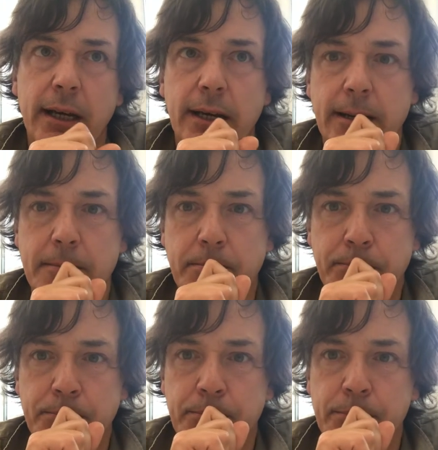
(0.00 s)

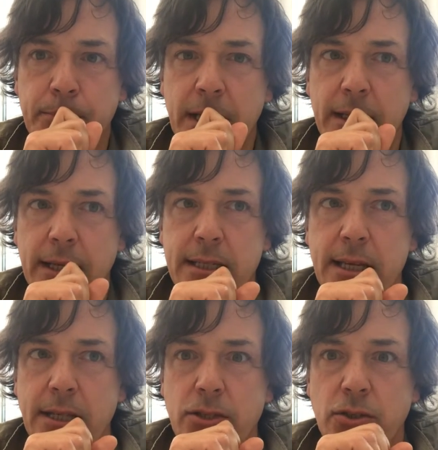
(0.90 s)
That
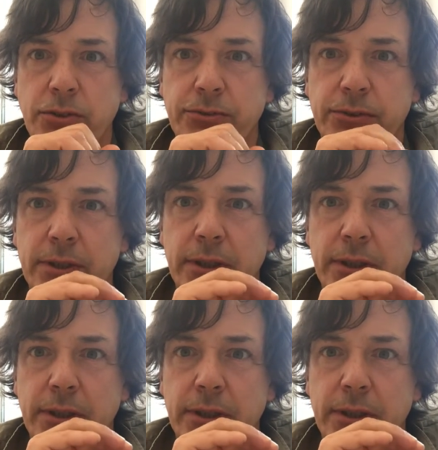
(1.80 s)
sense of